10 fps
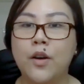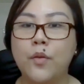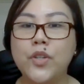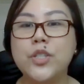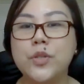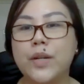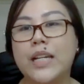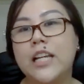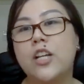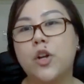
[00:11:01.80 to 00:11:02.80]
which is
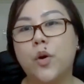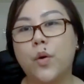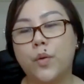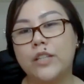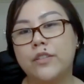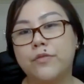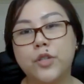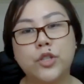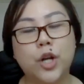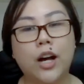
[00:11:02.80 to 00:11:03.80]
really low if
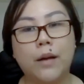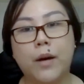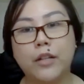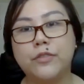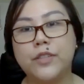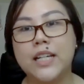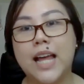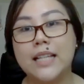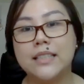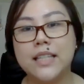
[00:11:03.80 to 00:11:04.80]
you talk about
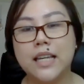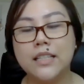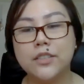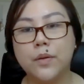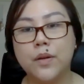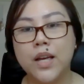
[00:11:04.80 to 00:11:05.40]
freelancing. So